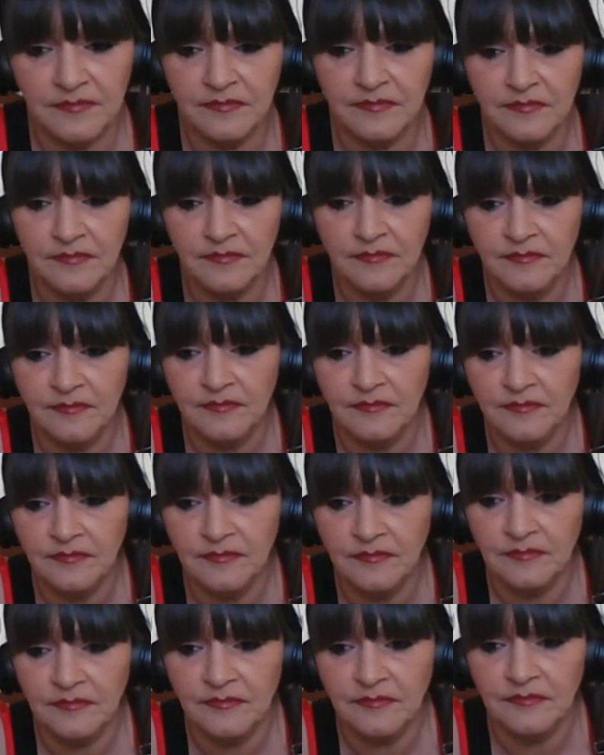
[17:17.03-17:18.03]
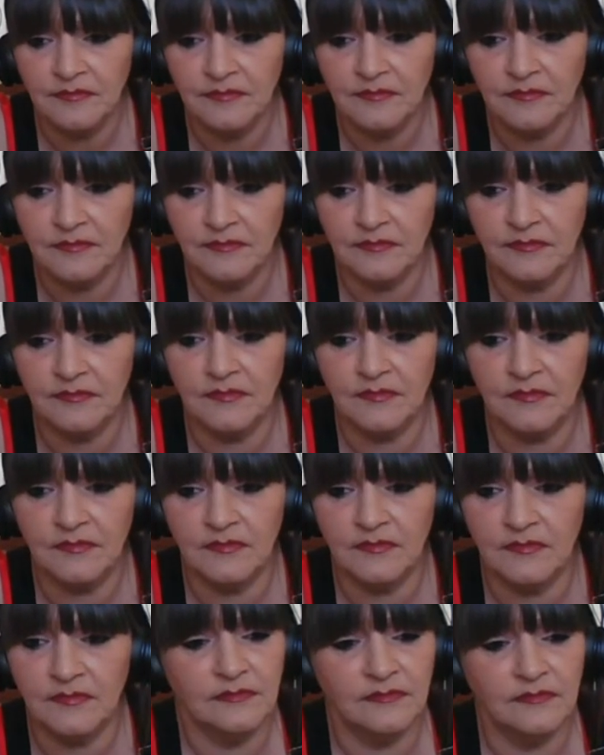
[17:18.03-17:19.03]

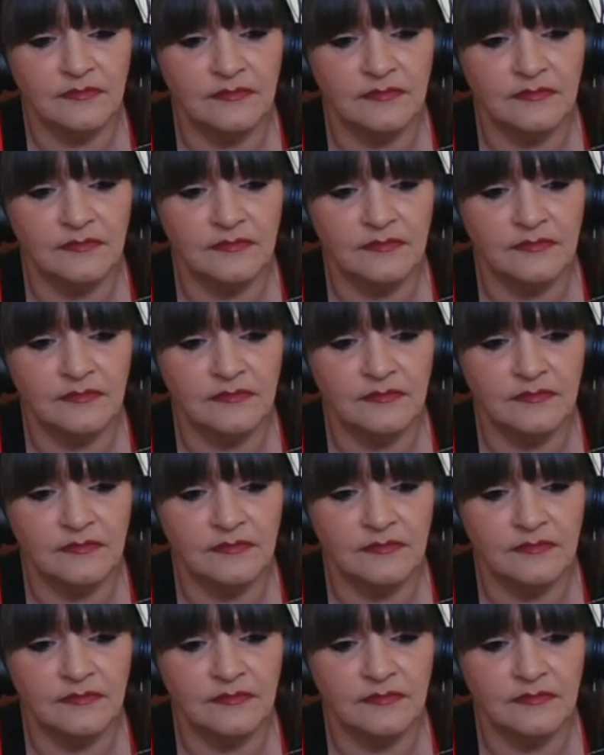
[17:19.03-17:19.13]
Nobody speaks.